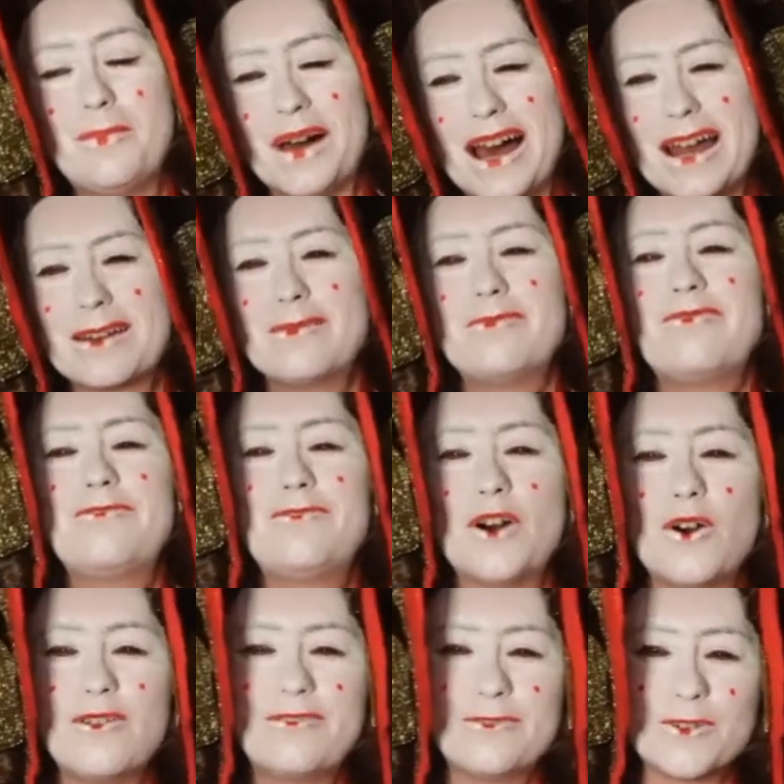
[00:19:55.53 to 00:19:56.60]
bottom
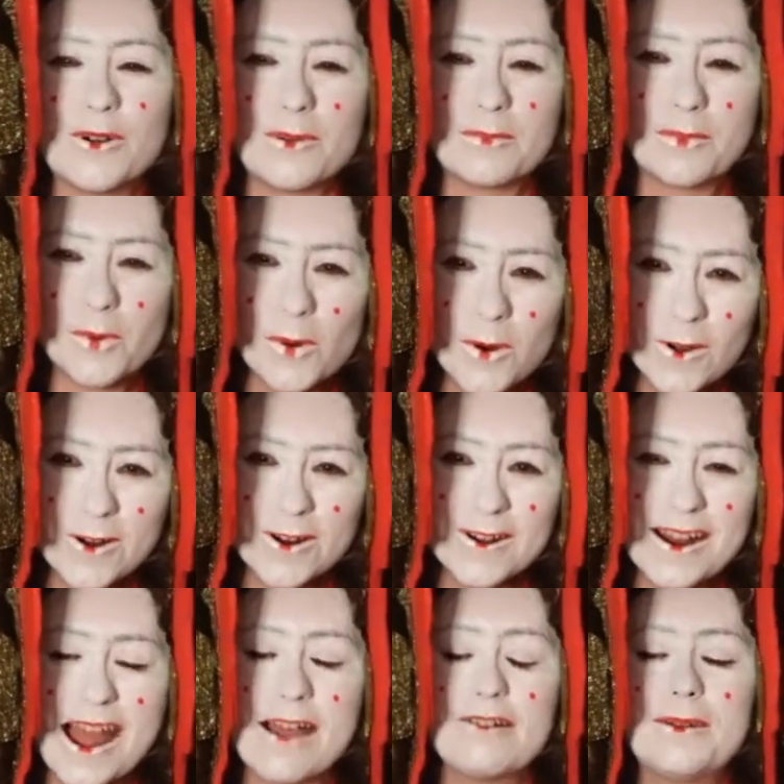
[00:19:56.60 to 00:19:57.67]
faux fur
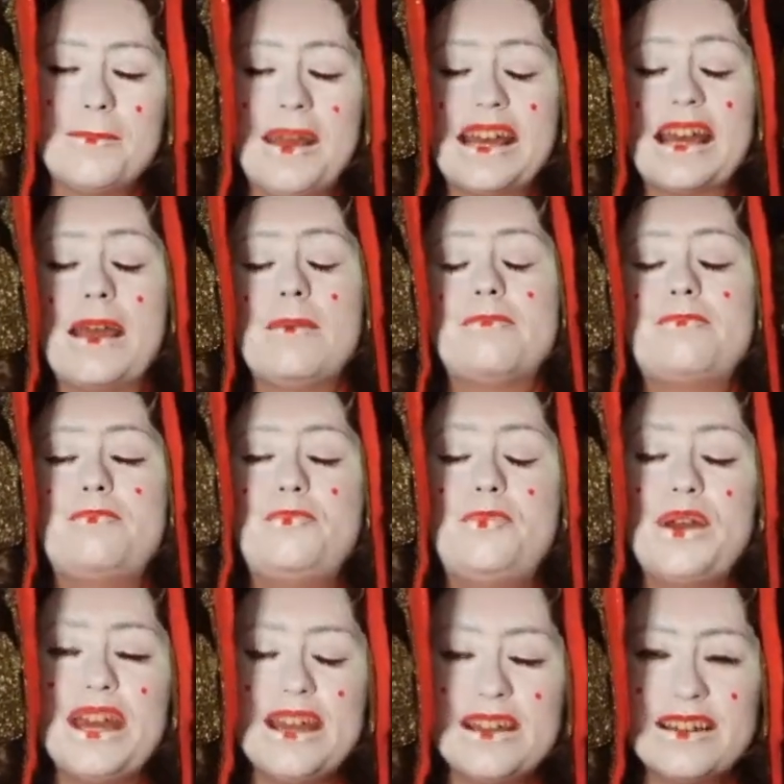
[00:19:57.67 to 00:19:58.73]
border, I would make a
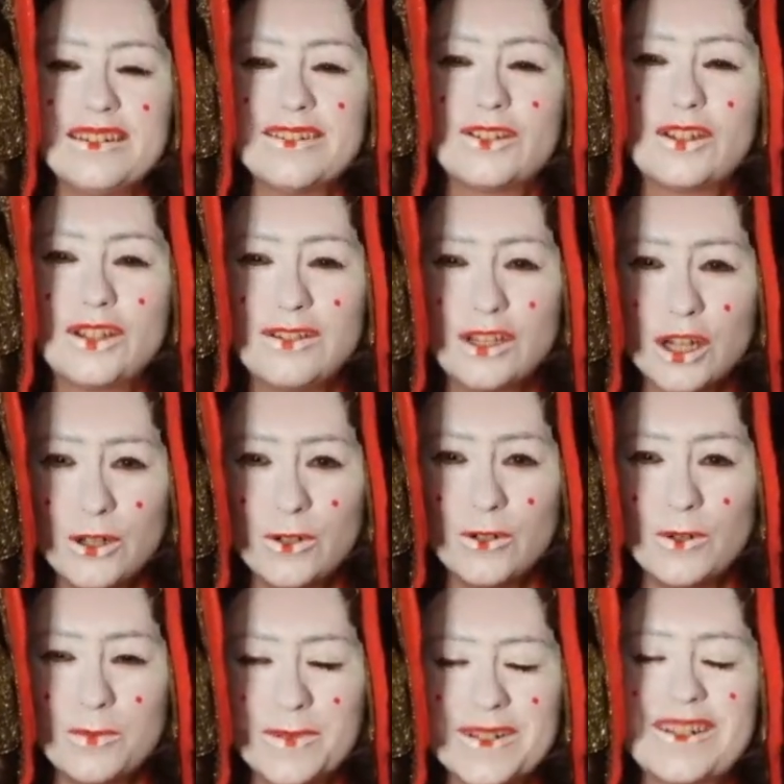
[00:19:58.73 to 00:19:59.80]
big
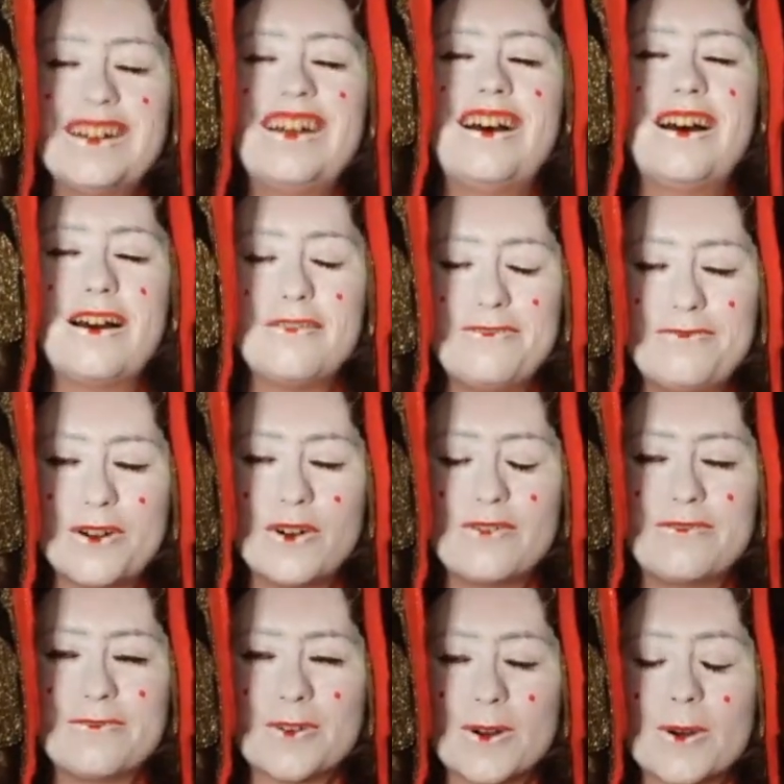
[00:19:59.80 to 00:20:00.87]
tube of
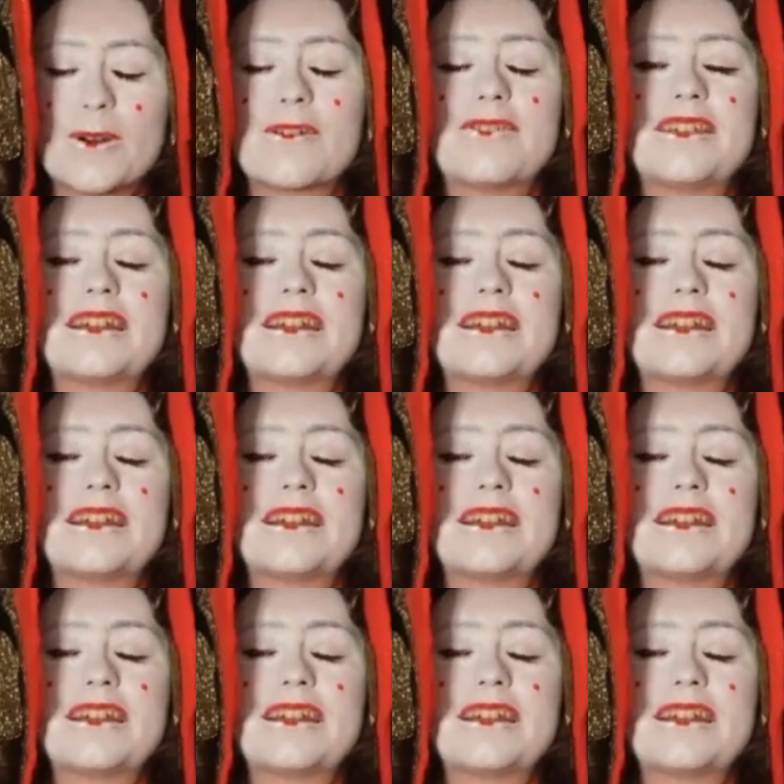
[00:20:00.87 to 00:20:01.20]
faux fur